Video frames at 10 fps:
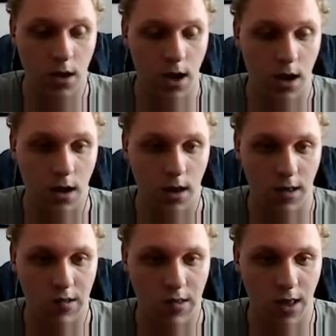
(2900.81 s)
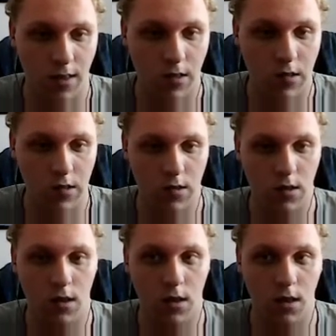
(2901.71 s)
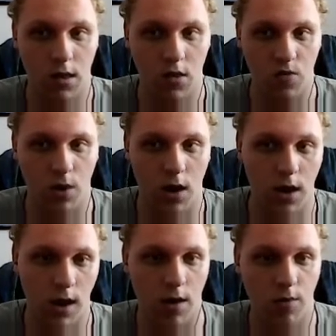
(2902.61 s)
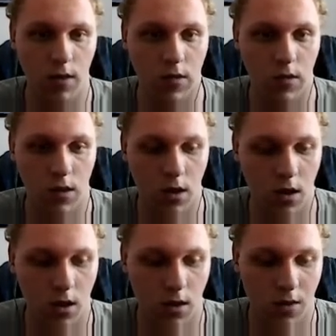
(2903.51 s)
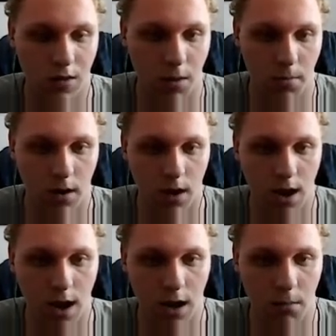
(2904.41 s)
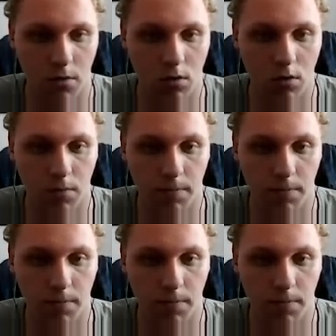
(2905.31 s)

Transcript: and extends, because we want to inherit. Type in animal.